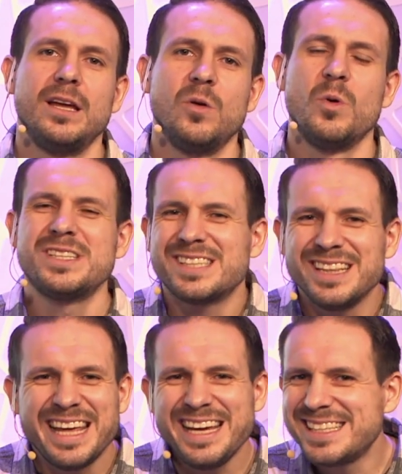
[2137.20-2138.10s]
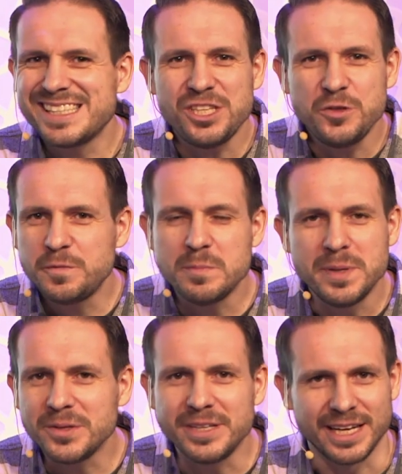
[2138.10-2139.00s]
what's the legacy you've been
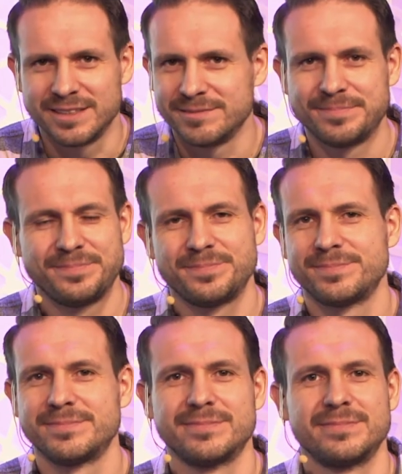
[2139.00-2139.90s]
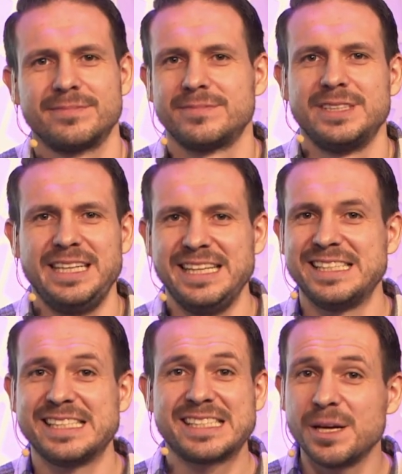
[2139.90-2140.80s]
building? Is
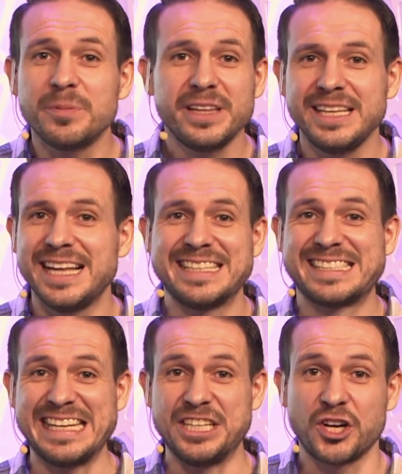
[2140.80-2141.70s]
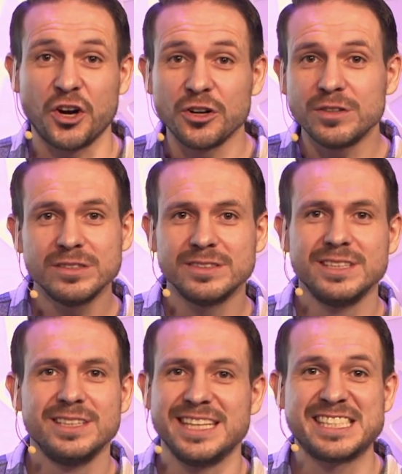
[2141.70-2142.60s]
it something that's eternal,
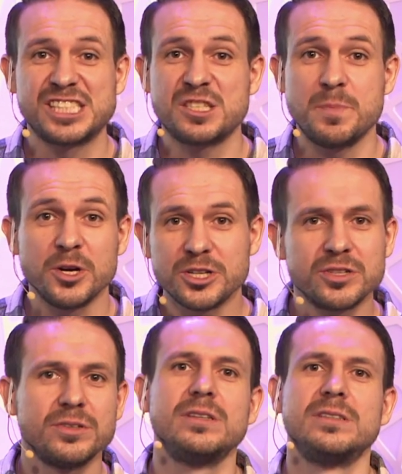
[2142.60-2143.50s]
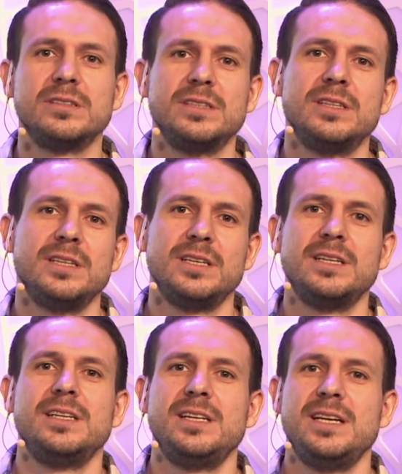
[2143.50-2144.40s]
that's spiritual?
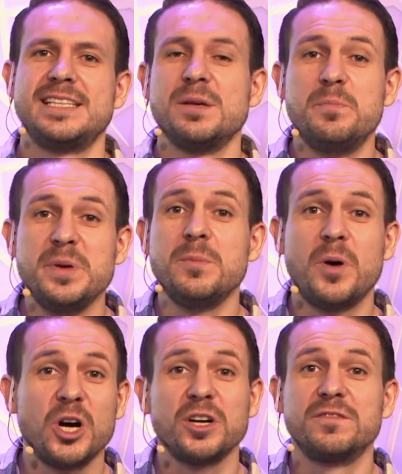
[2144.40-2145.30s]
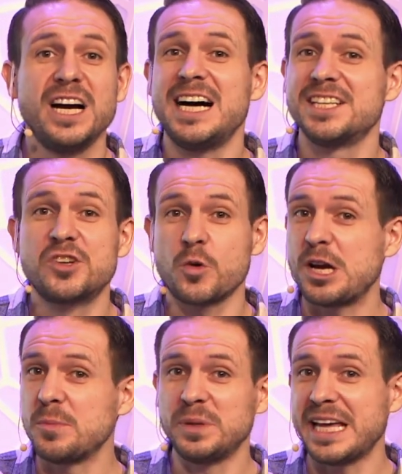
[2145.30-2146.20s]
Has it been a part of God's
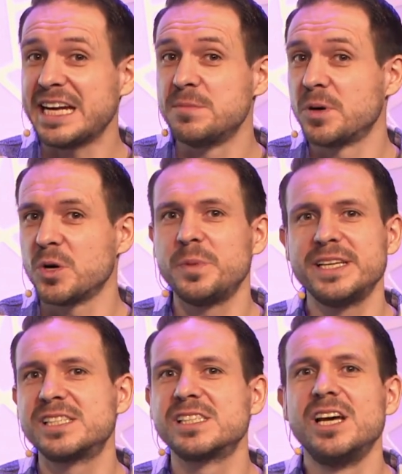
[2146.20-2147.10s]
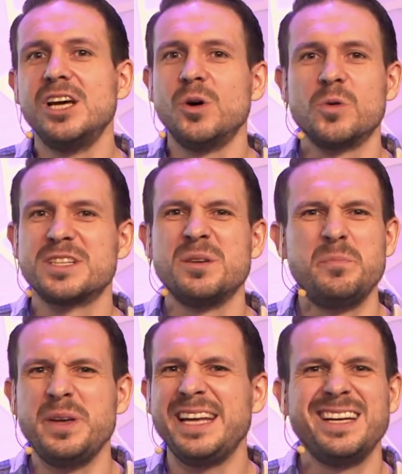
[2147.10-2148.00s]
greater plan and purpose? Or has
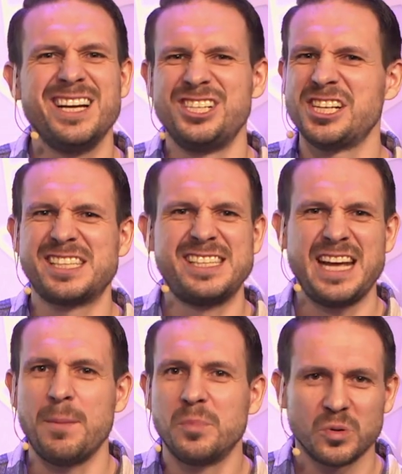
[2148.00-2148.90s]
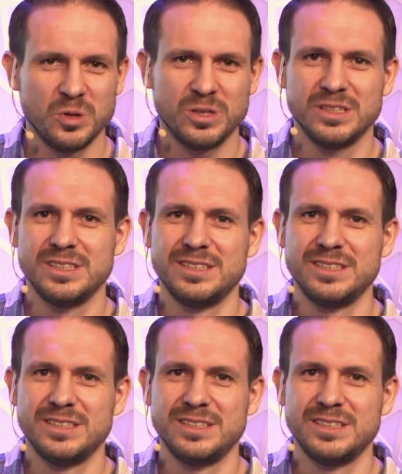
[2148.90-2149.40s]
it been just temporal?